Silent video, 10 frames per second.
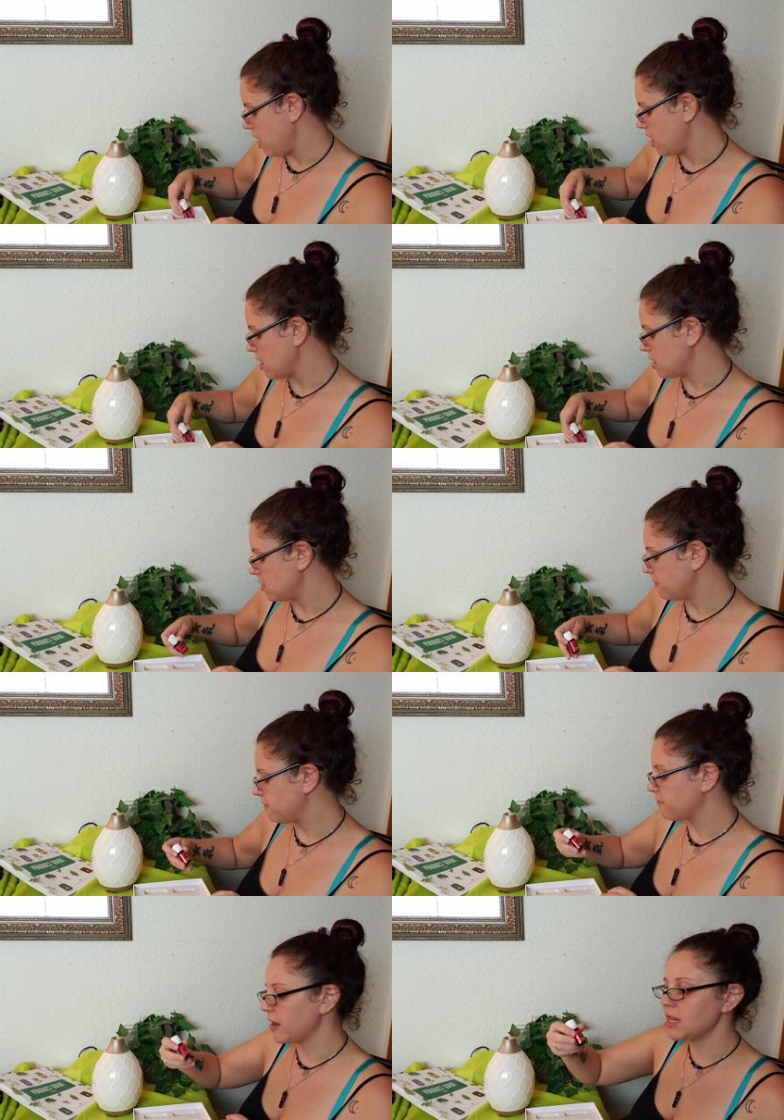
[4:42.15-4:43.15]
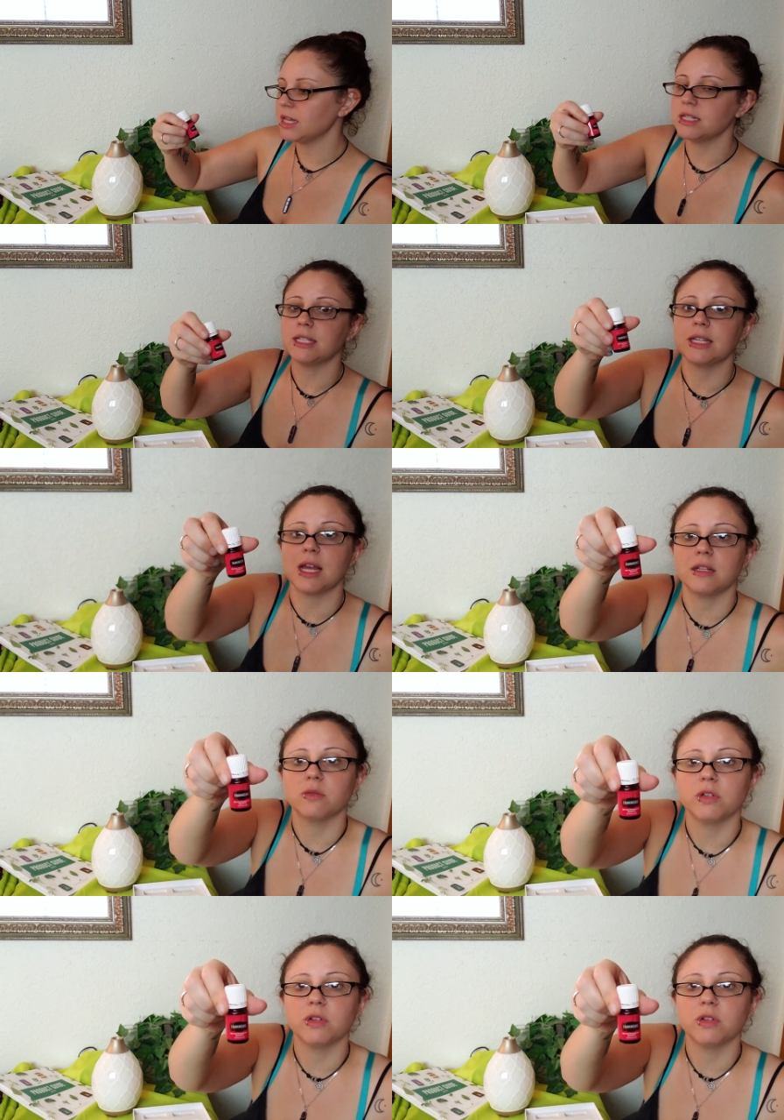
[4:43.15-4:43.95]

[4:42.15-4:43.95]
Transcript: And frankincense,